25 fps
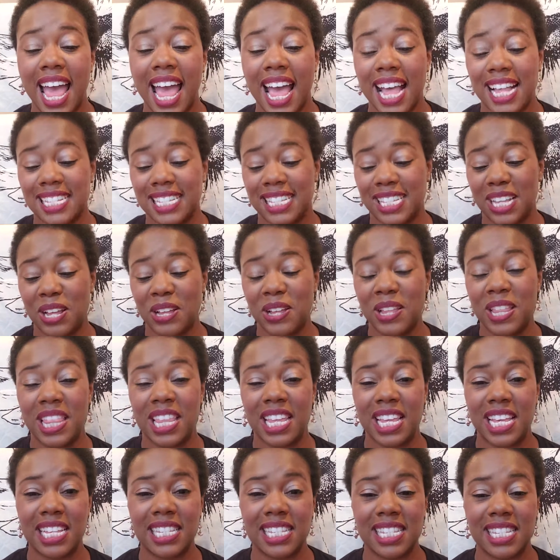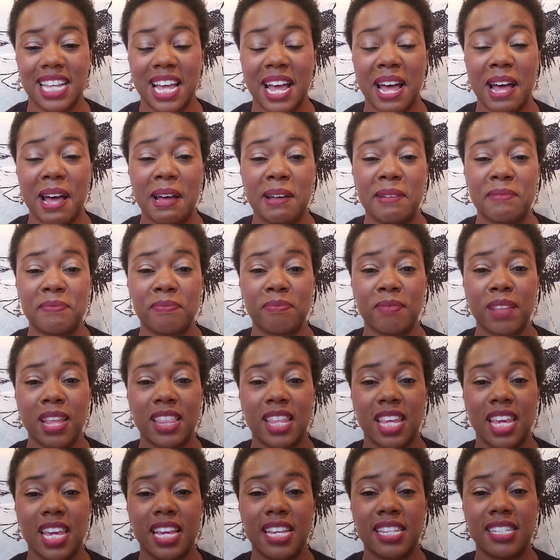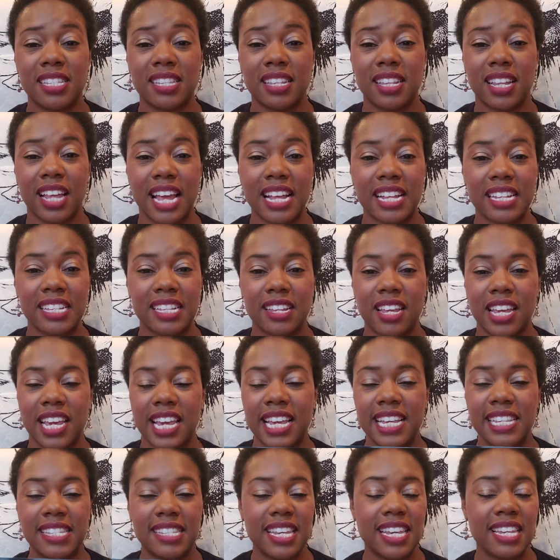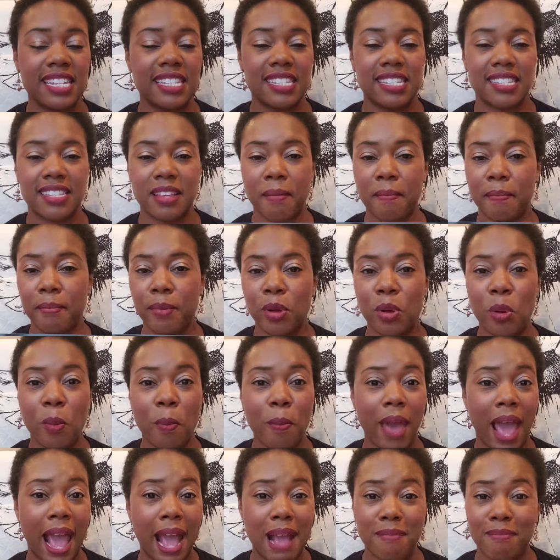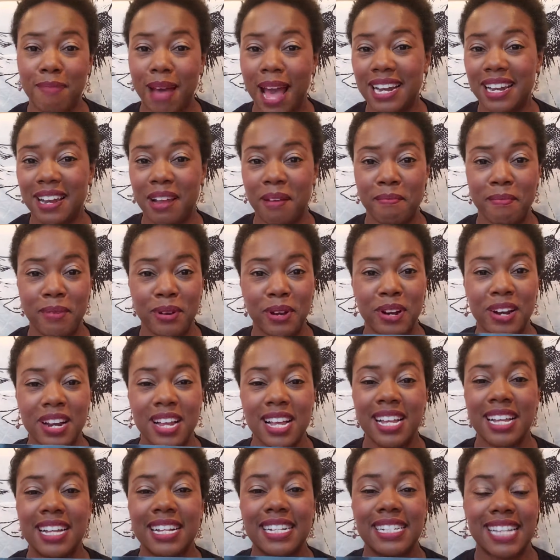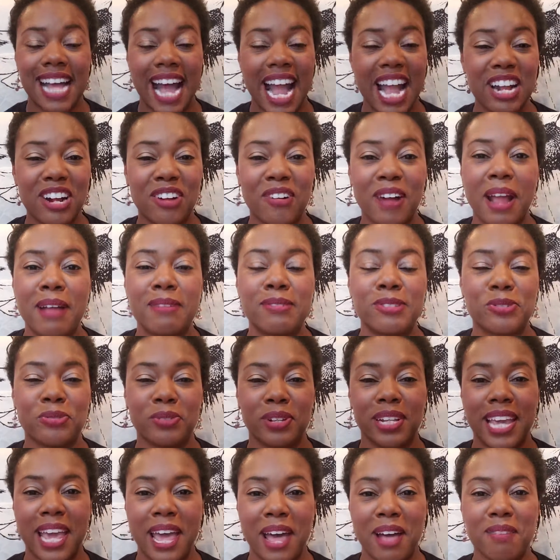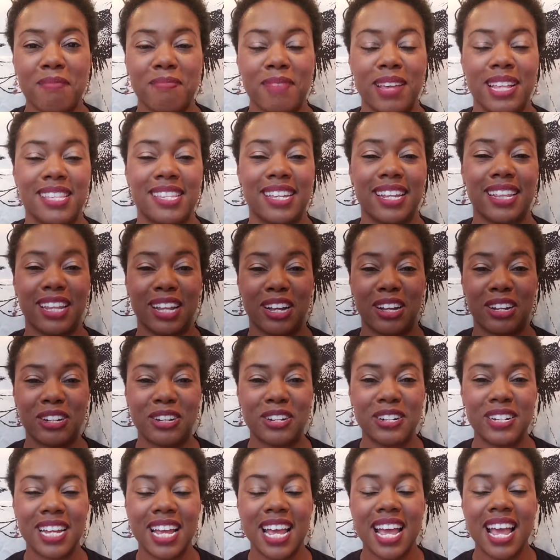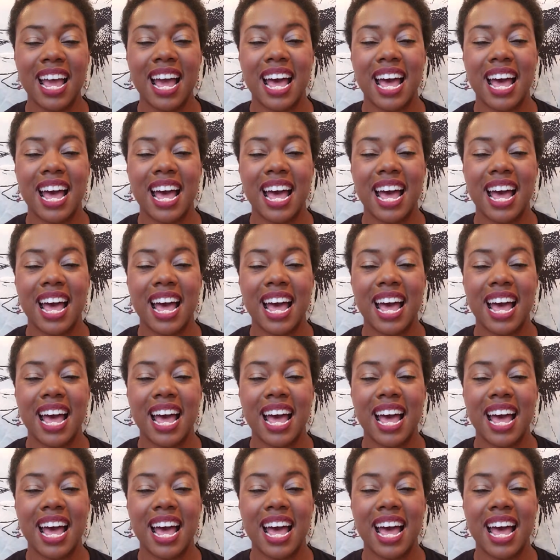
And so these like easy, simple paint by number diagrams really helped me to learn.